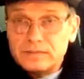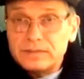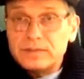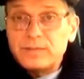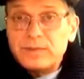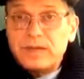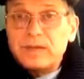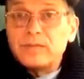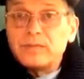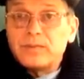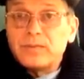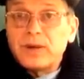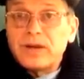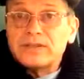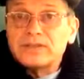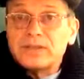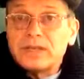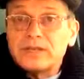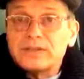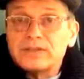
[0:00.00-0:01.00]
speaking
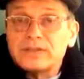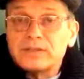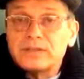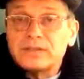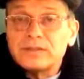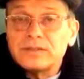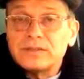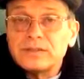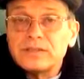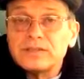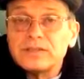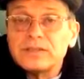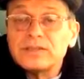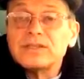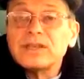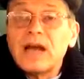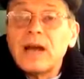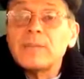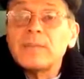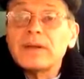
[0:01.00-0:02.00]
process, the
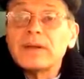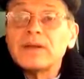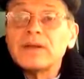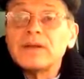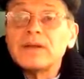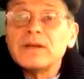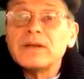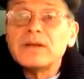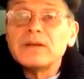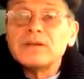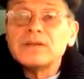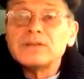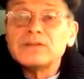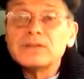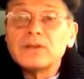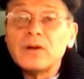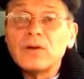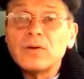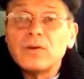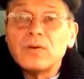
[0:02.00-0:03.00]
topic.
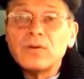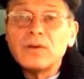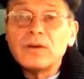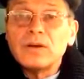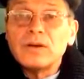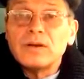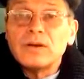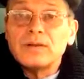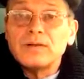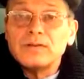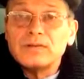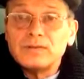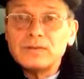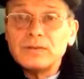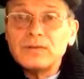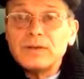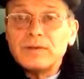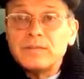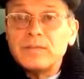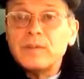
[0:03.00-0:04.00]
So
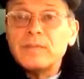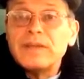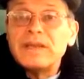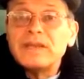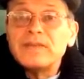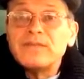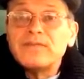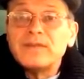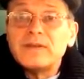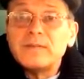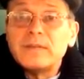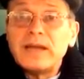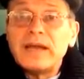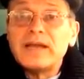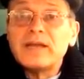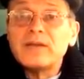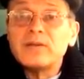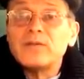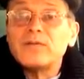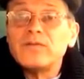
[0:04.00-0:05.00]
you get immediate
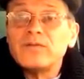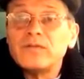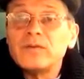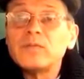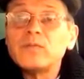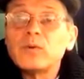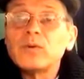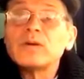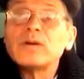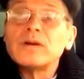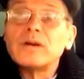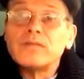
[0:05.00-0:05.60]
feedback and you feel more